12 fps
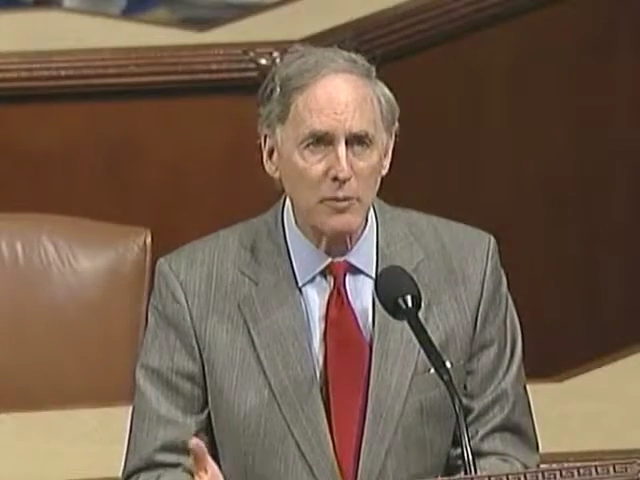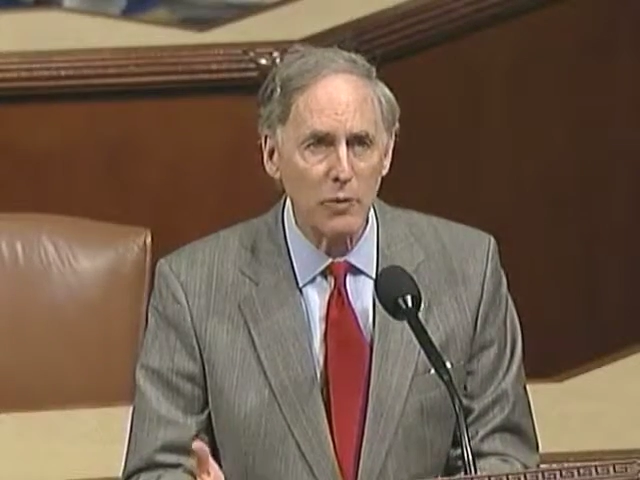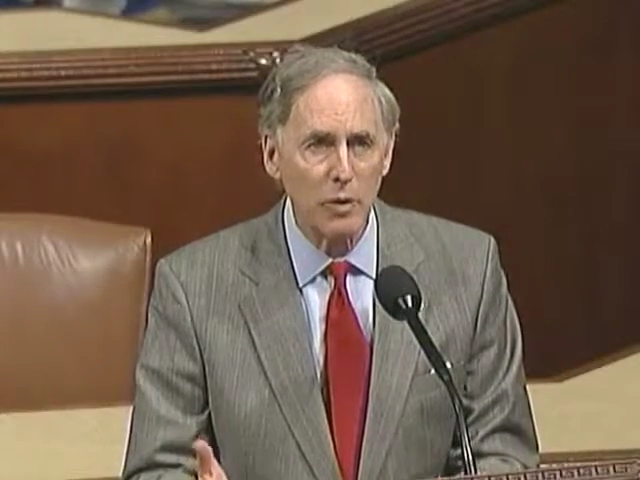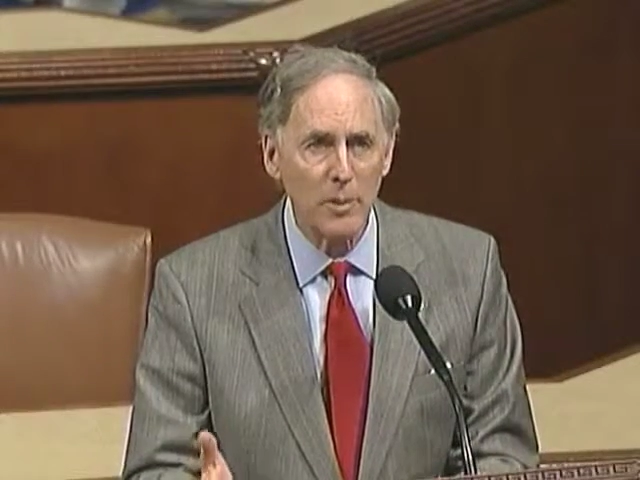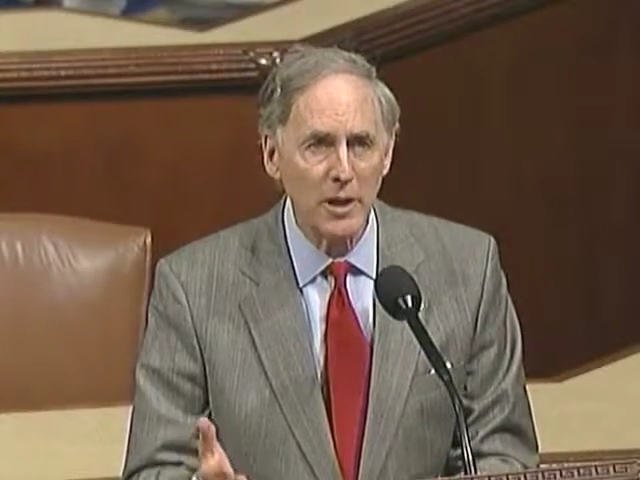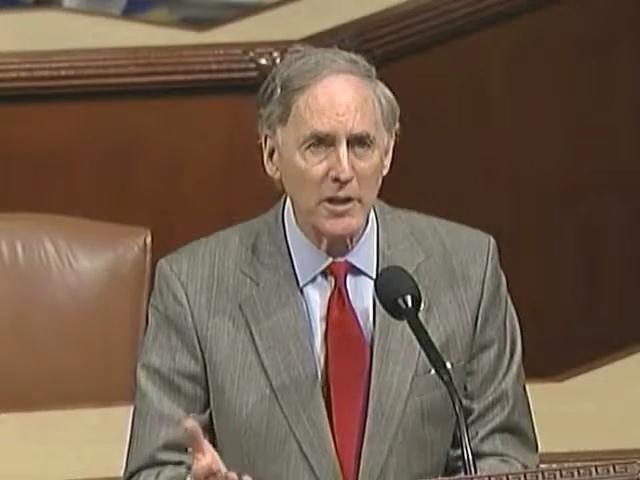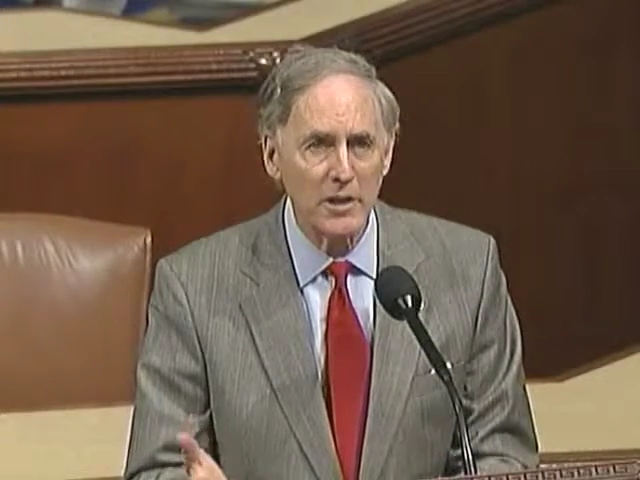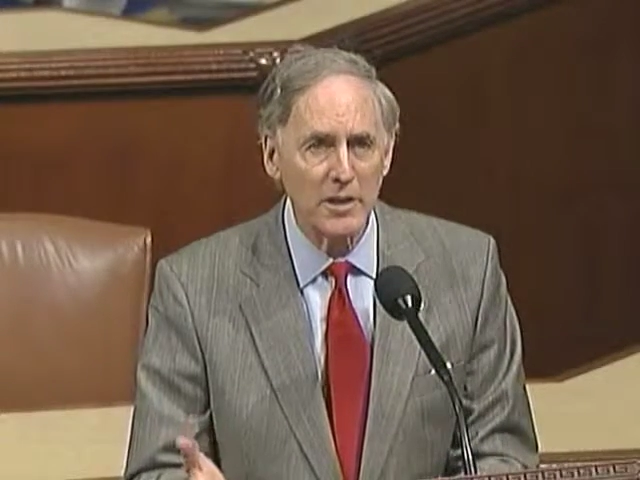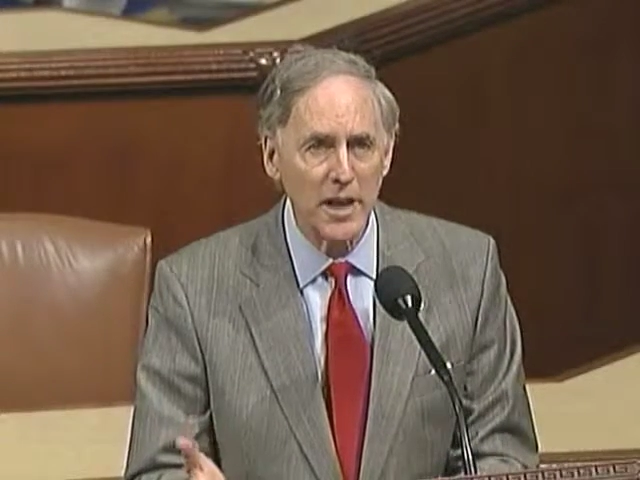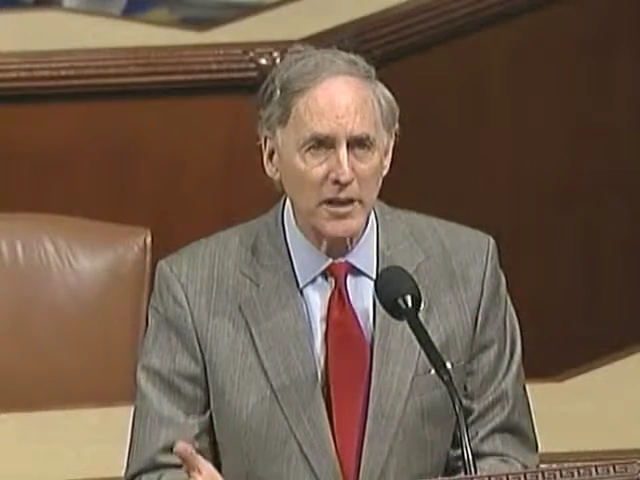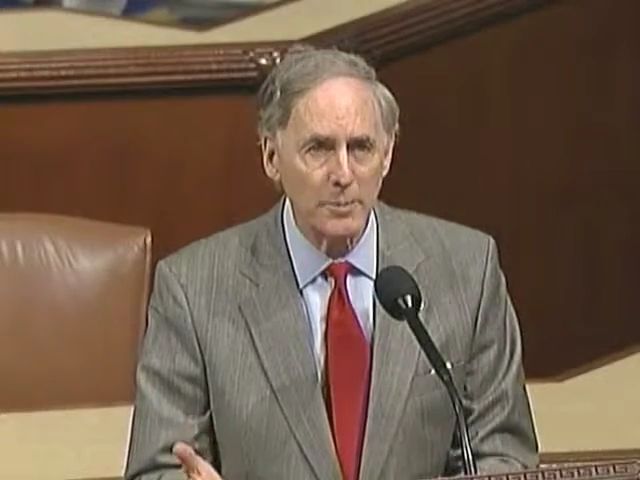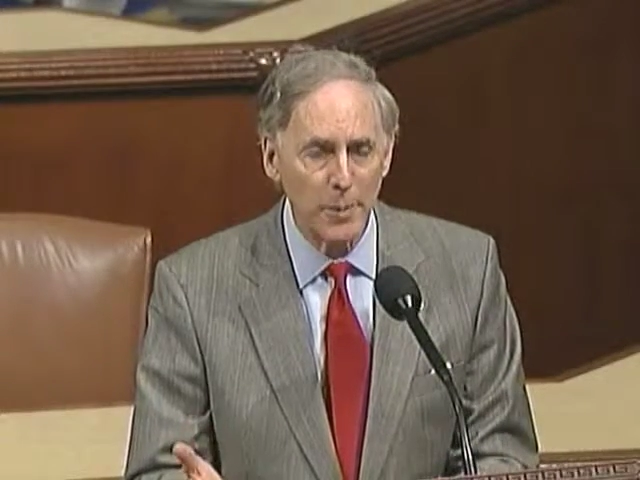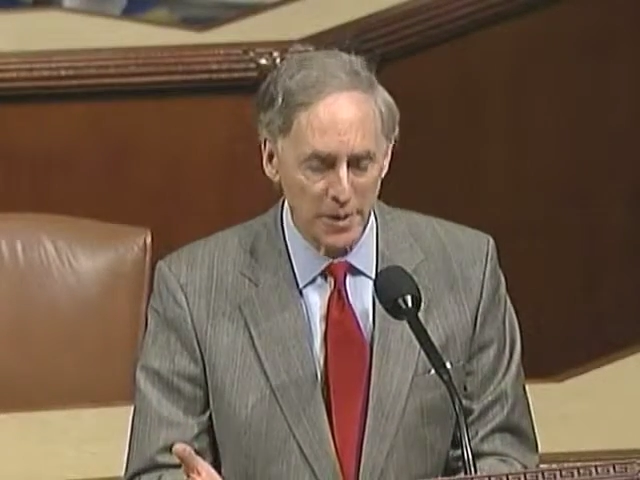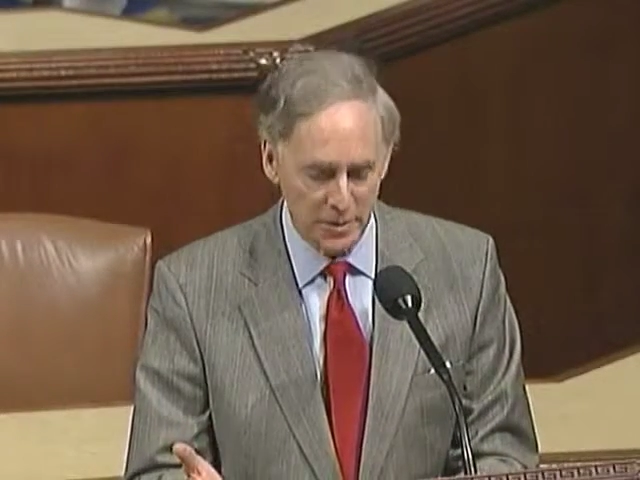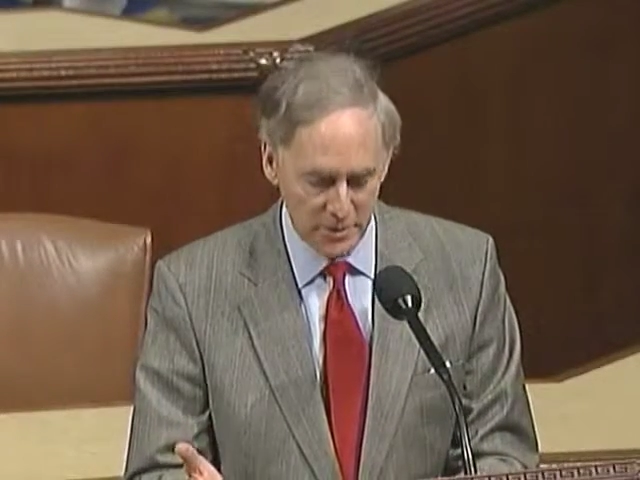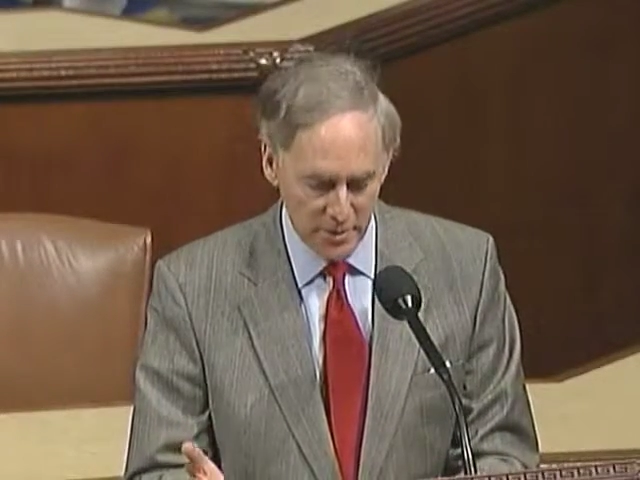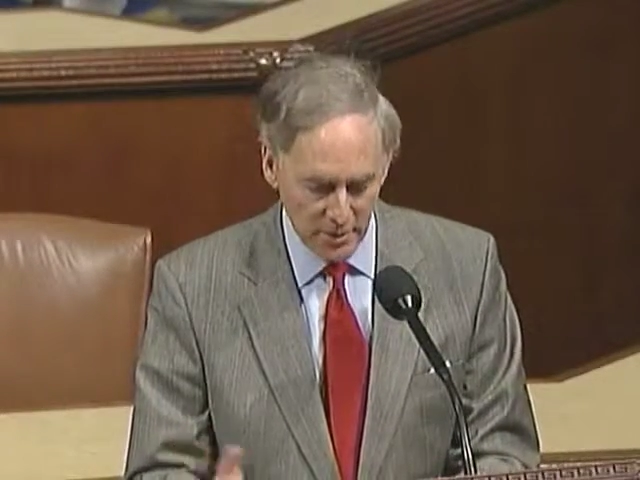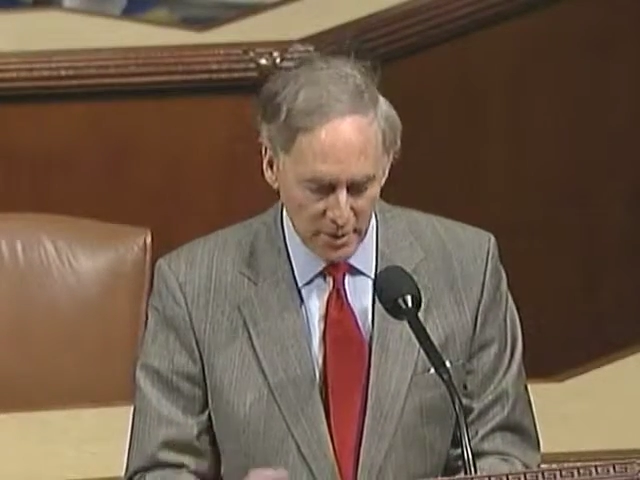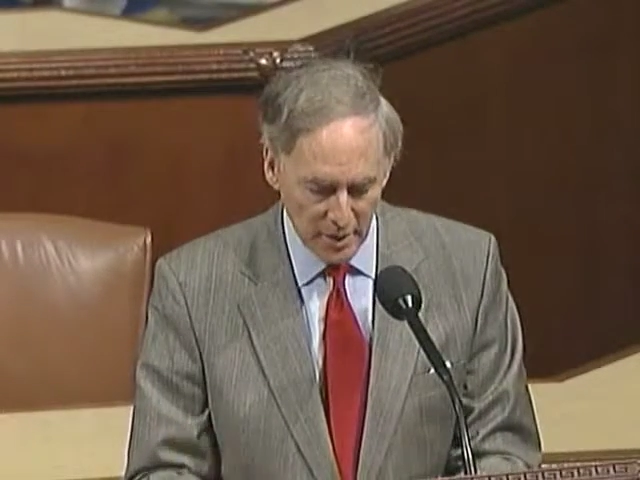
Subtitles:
for American taxpayers.